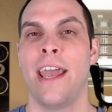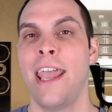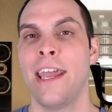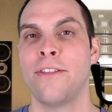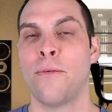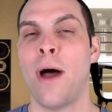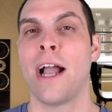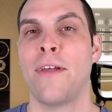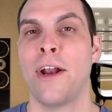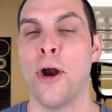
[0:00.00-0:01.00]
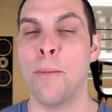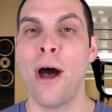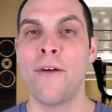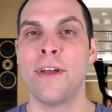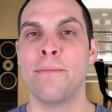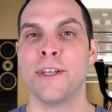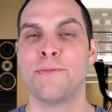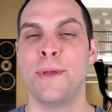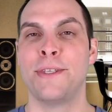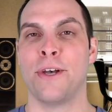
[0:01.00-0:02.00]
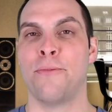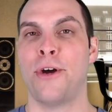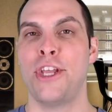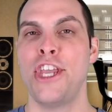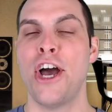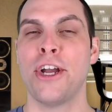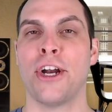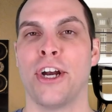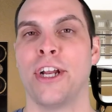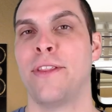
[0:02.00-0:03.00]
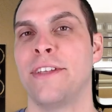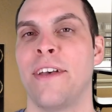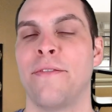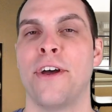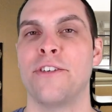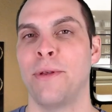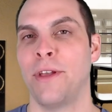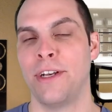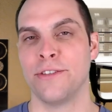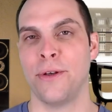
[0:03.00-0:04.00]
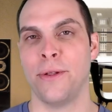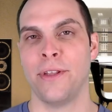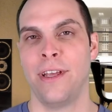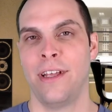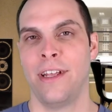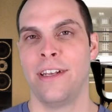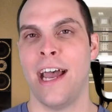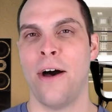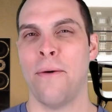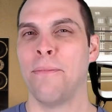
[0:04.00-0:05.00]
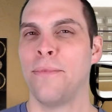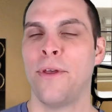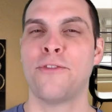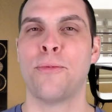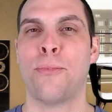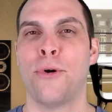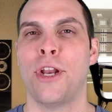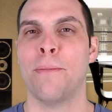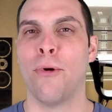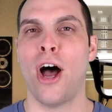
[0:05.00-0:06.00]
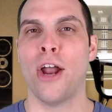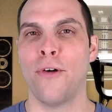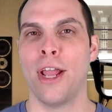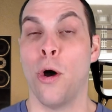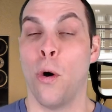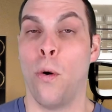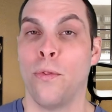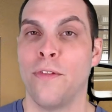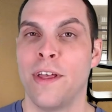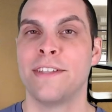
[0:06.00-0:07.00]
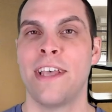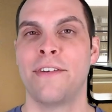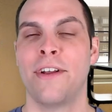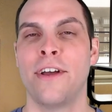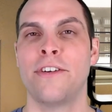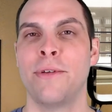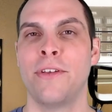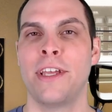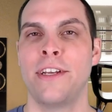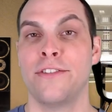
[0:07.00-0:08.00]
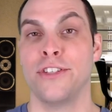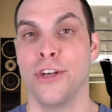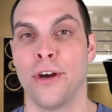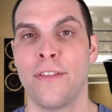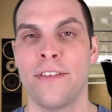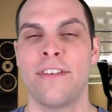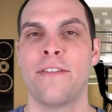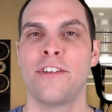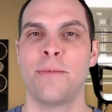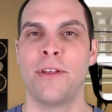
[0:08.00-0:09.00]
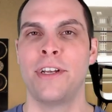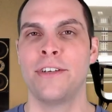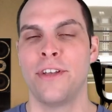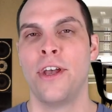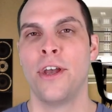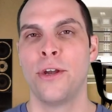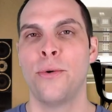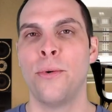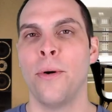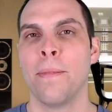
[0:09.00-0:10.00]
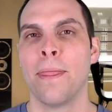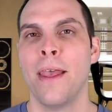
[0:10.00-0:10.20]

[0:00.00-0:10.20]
And the rock layer above it must be somewhat younger than 700 million years old. Now, those are pretty broad, right? Older than 700 million years, younger than 700 million years. Cool.